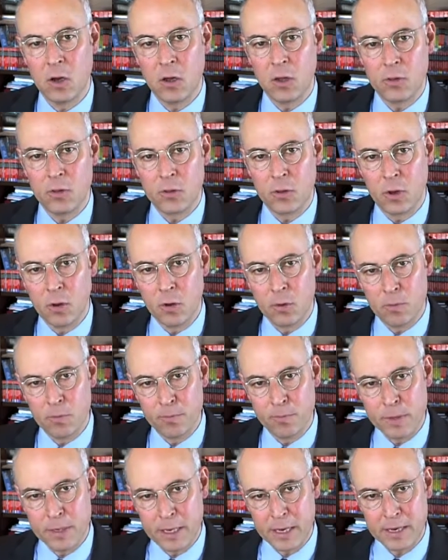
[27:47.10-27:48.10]
the
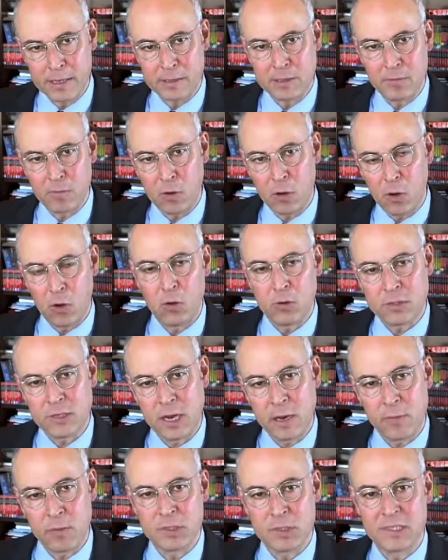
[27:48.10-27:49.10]
beginnings of
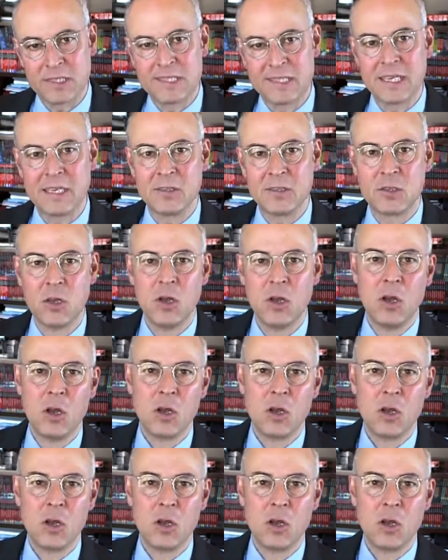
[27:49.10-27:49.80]
Alzheimer's disease